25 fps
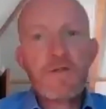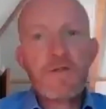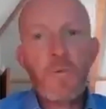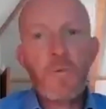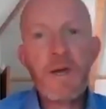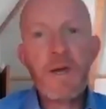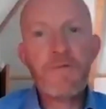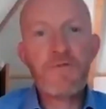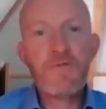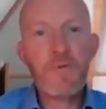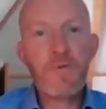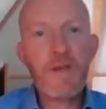way
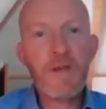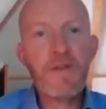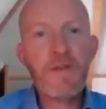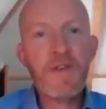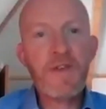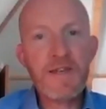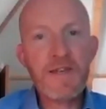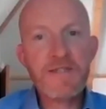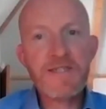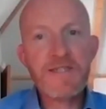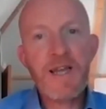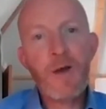of doing
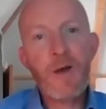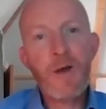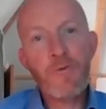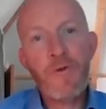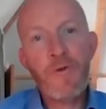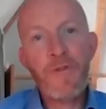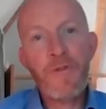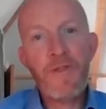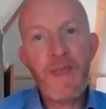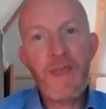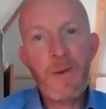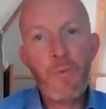things now
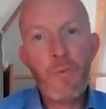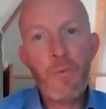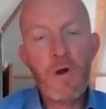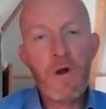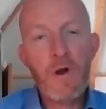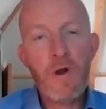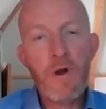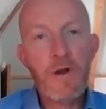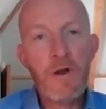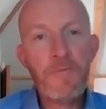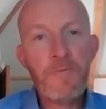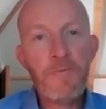than they
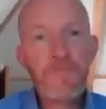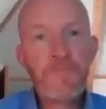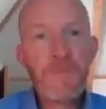were